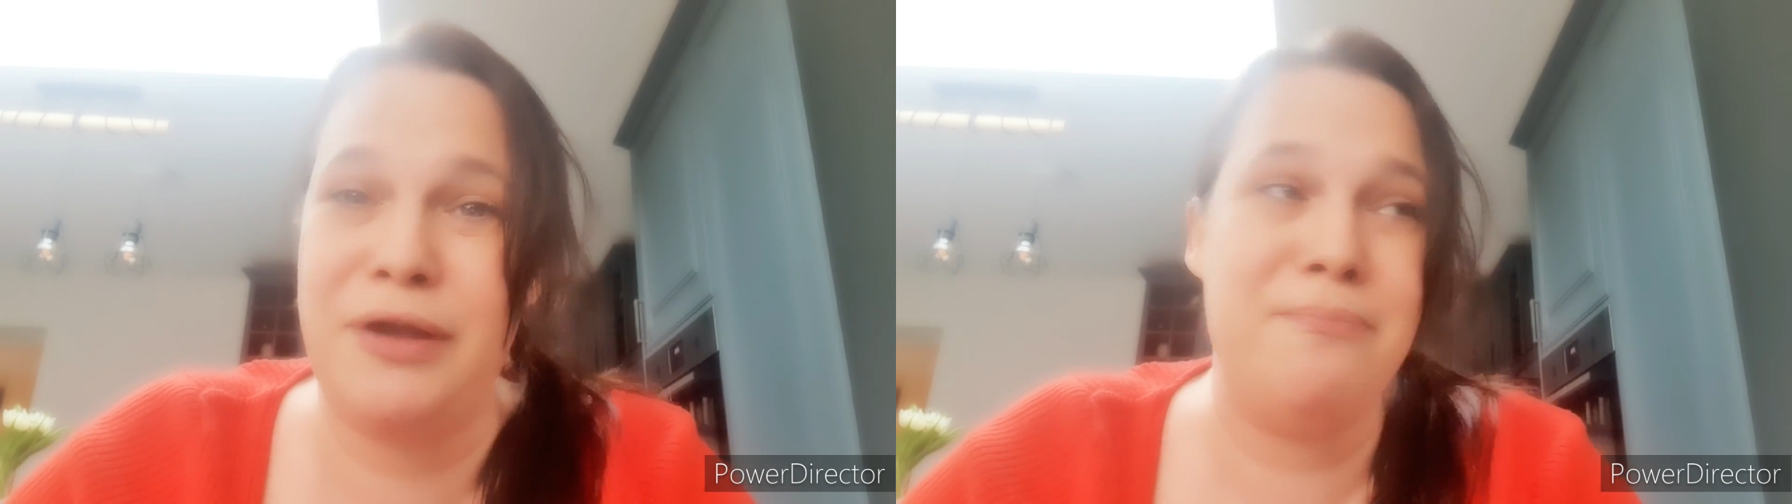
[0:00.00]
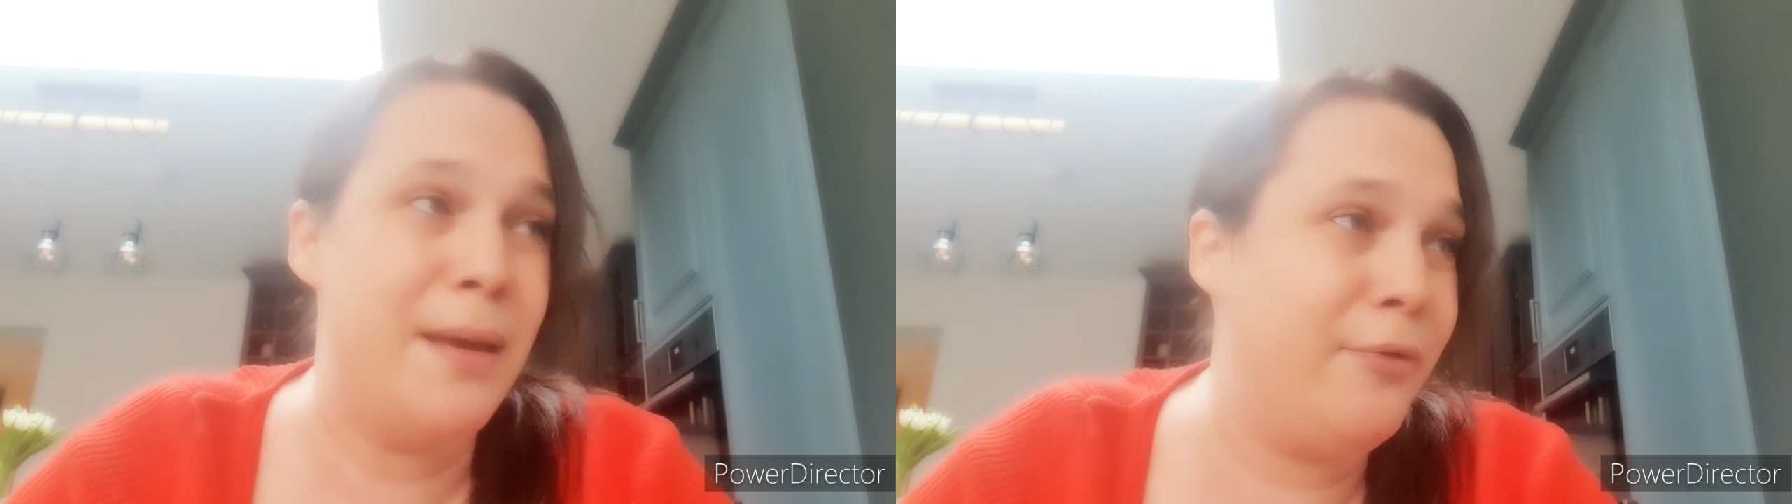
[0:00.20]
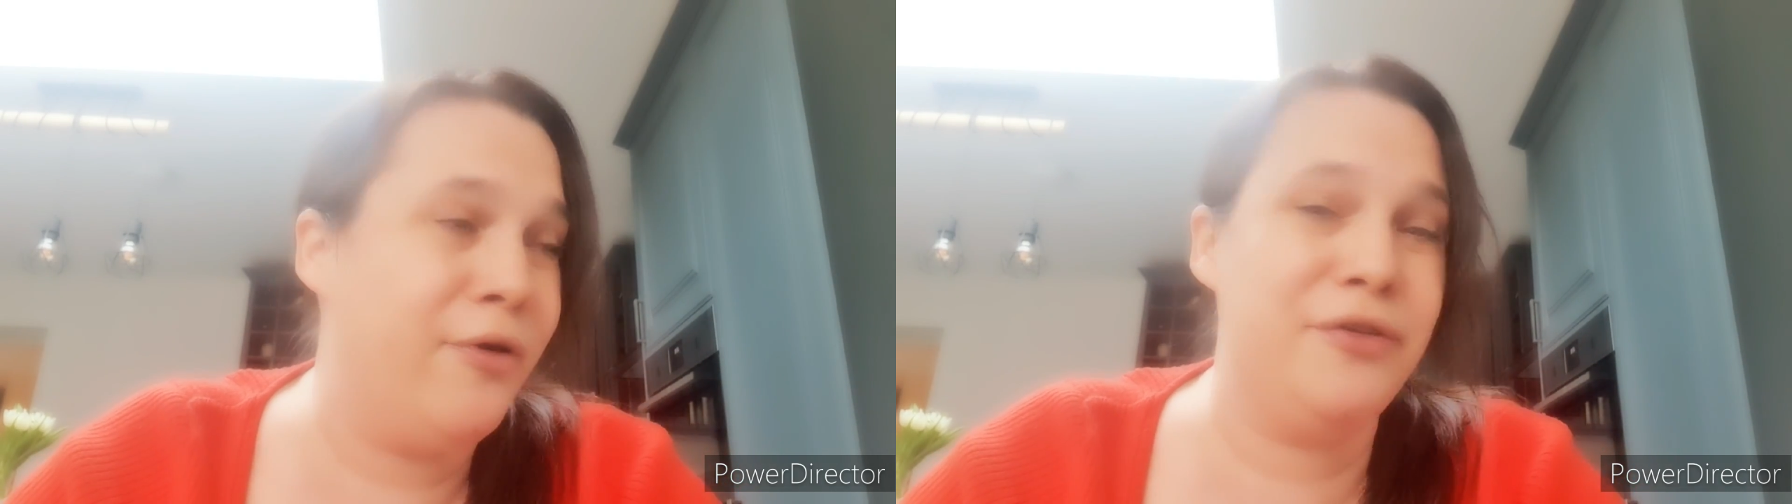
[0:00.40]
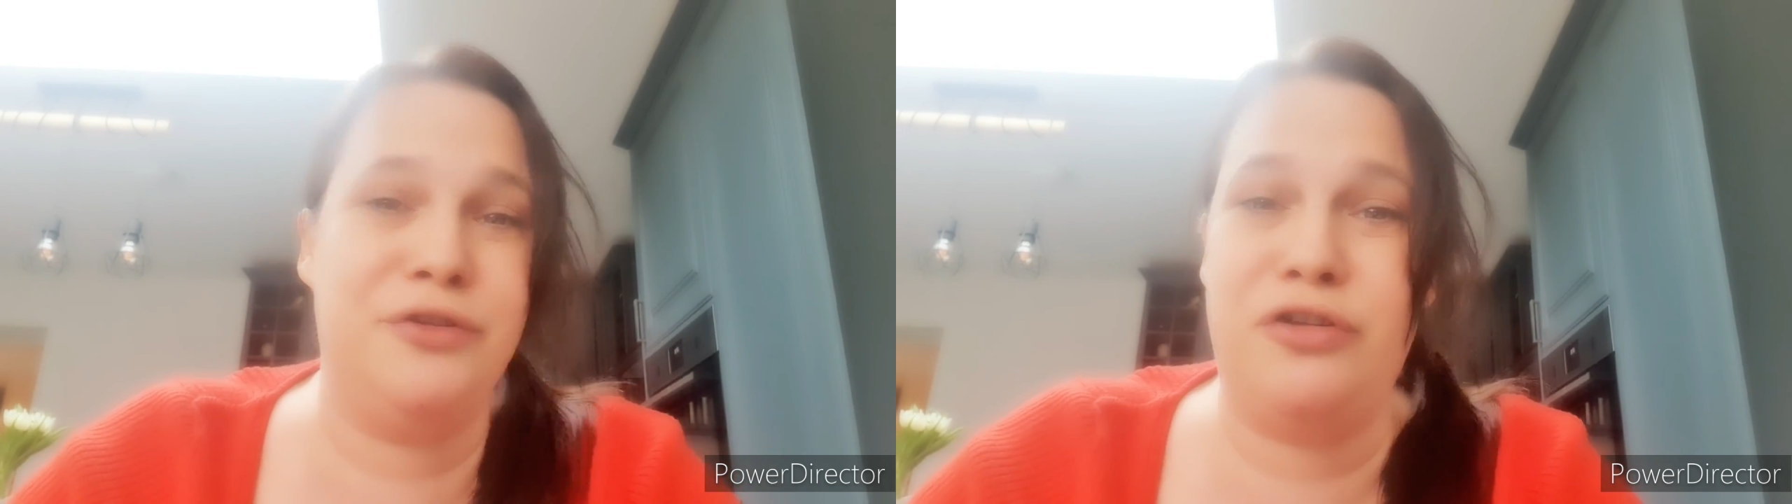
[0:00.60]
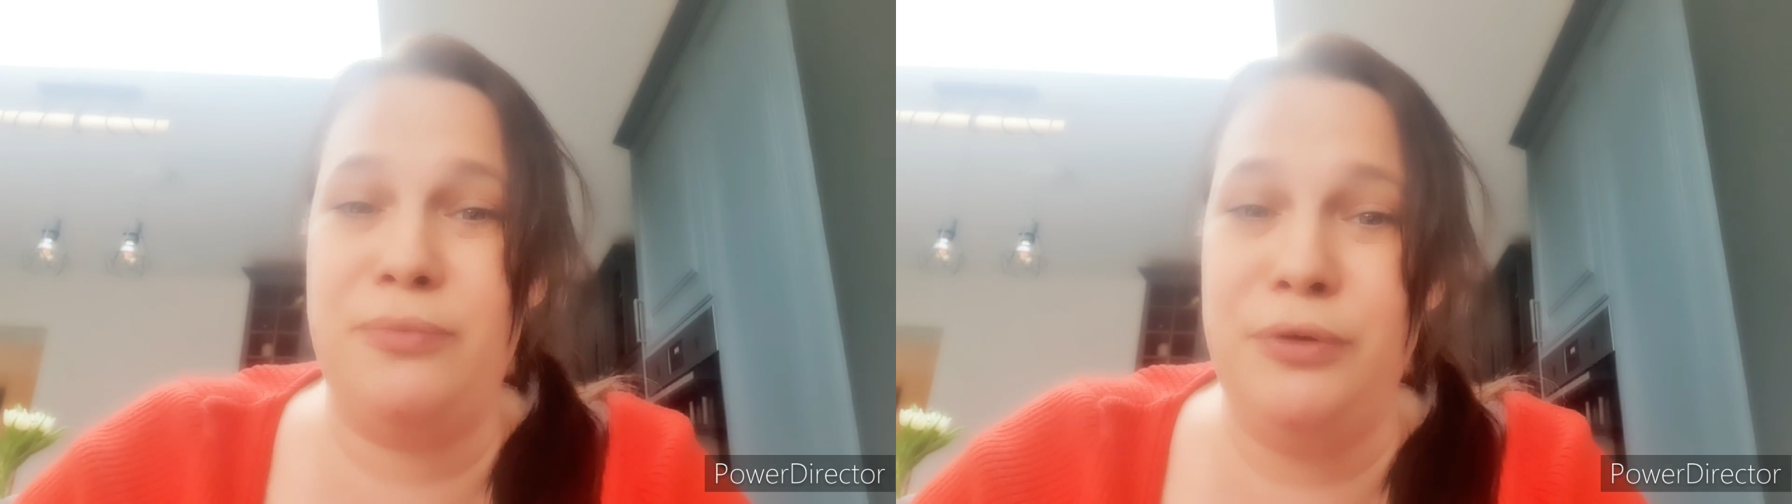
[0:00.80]
I memorised
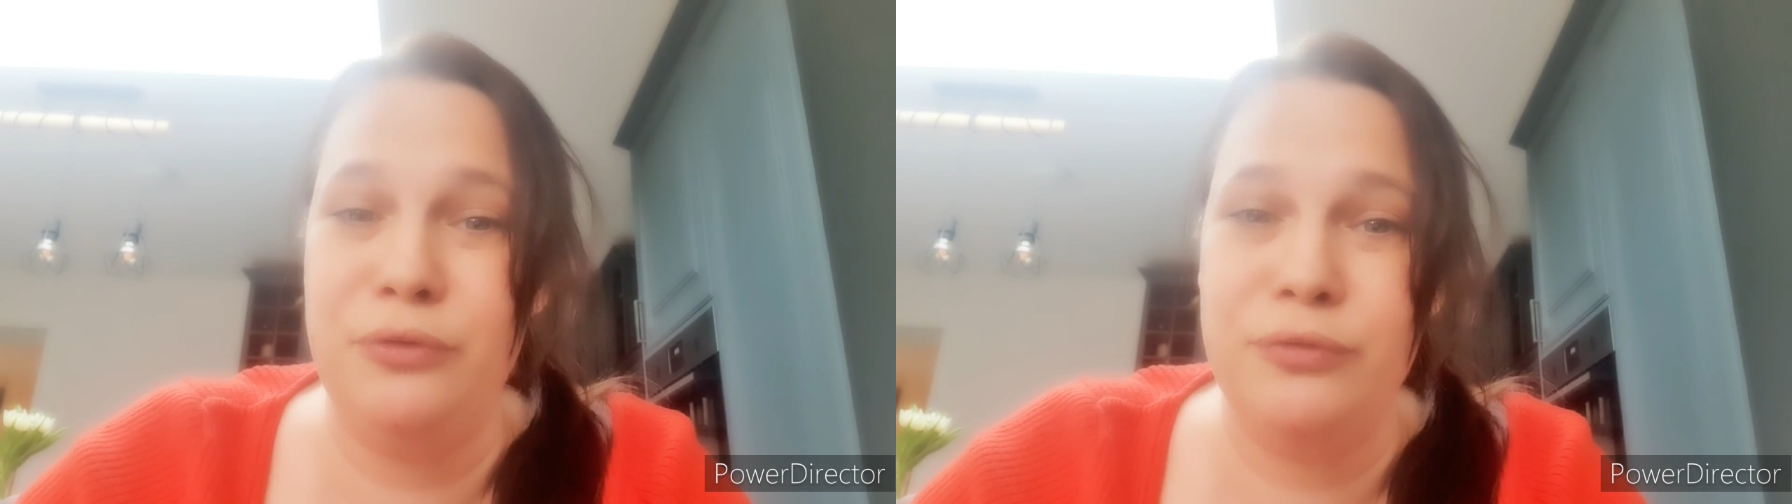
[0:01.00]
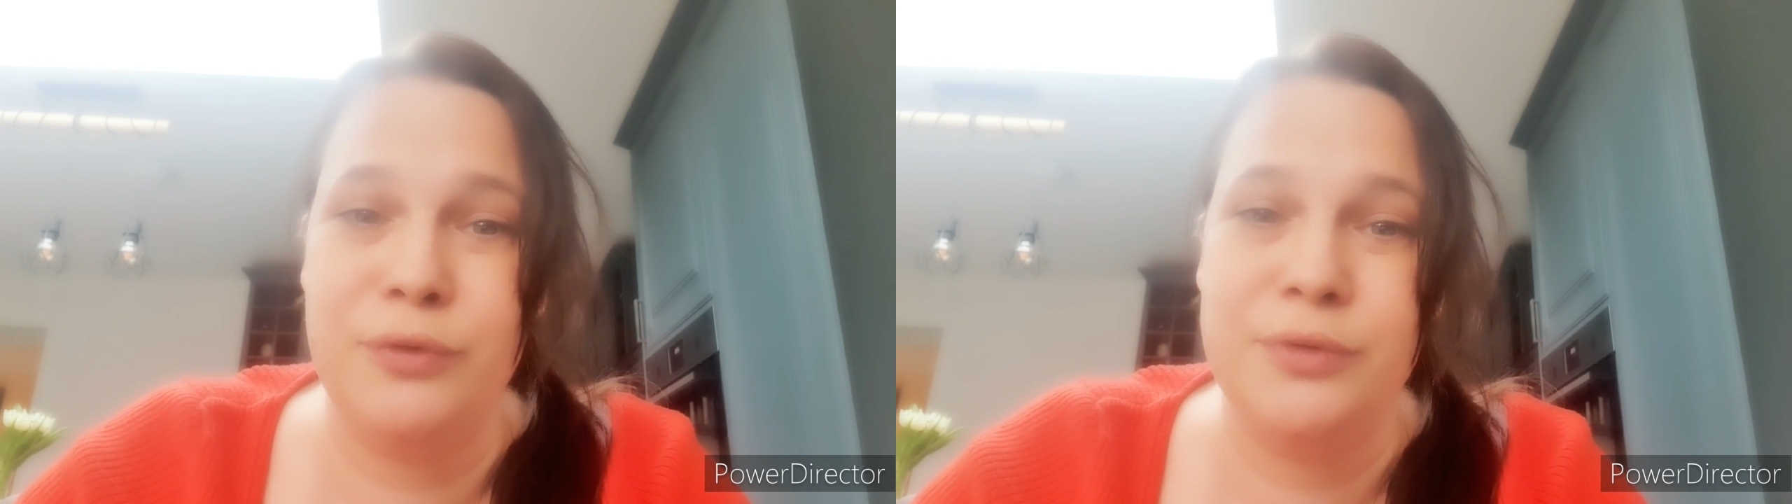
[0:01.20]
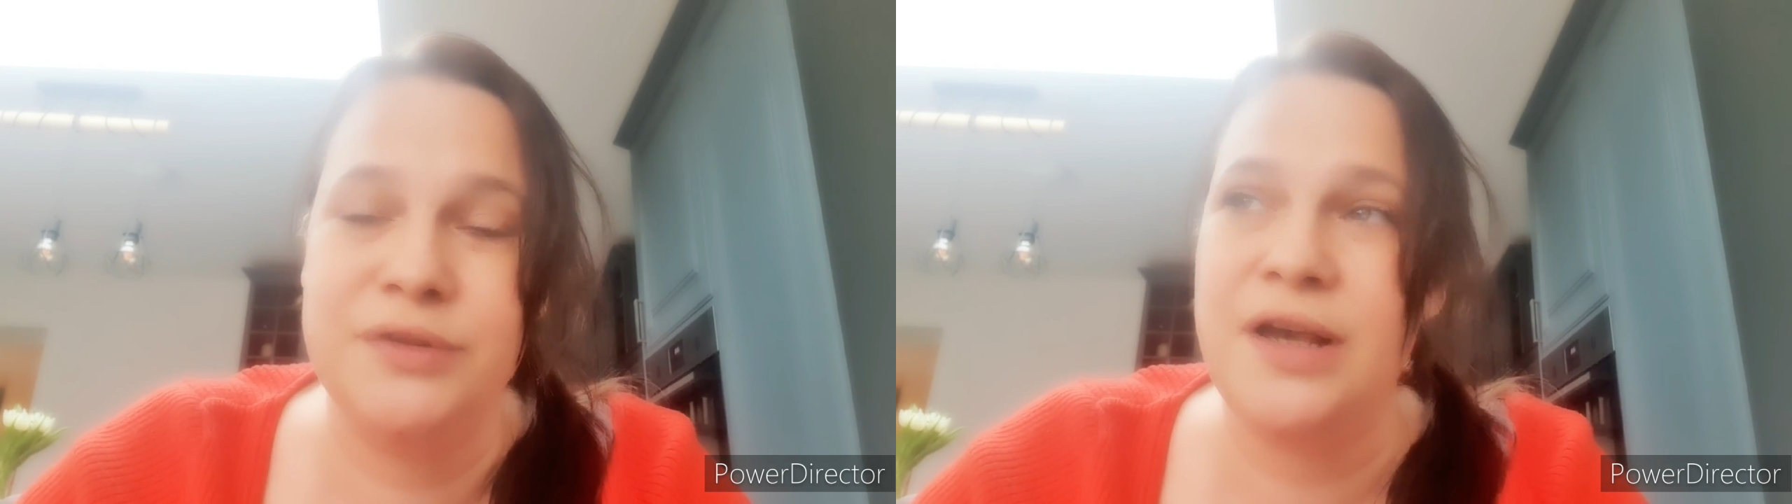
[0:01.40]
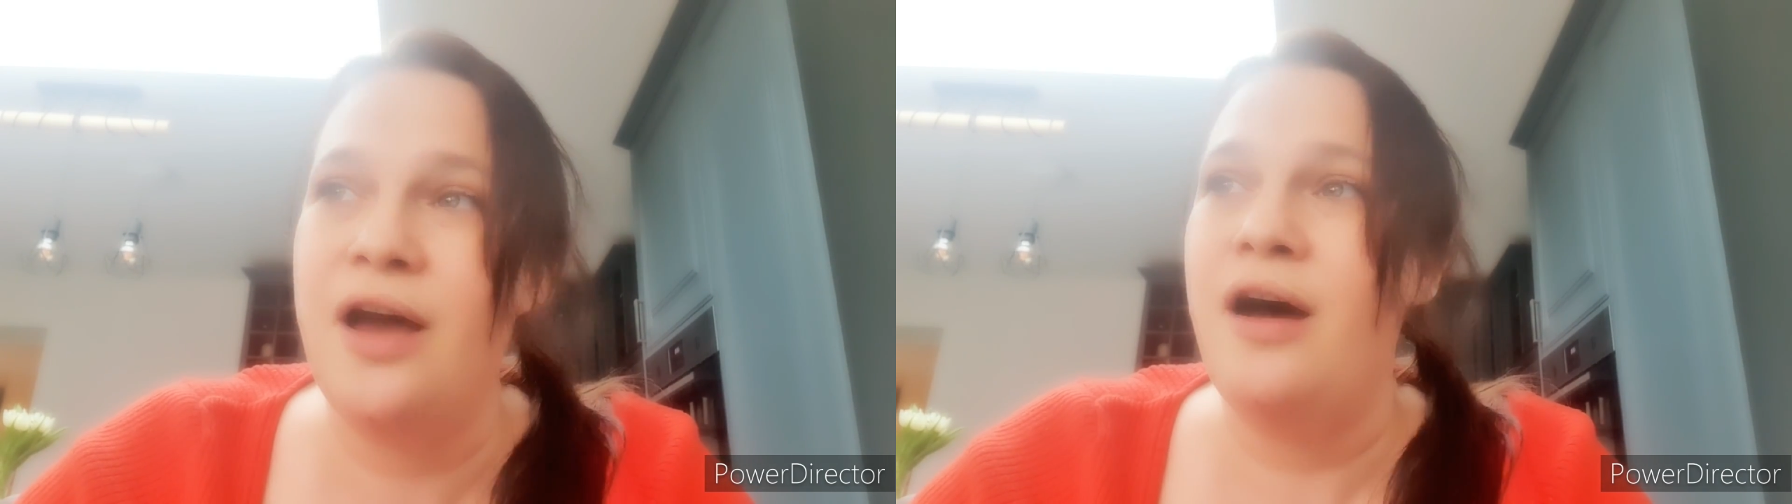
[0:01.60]
the tribunal rules.